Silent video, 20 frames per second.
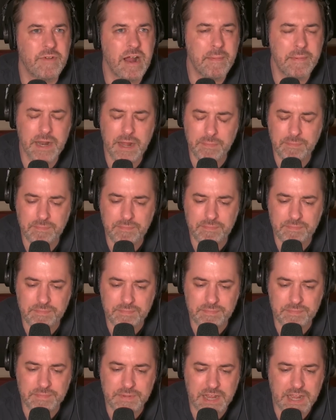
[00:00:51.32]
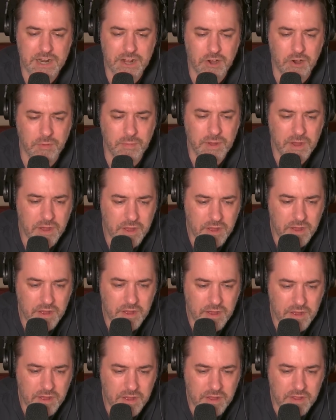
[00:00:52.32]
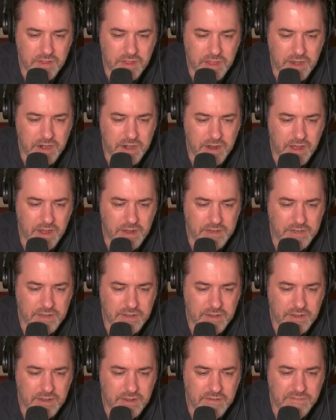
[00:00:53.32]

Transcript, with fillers: wrap it up. Take it home. They did not.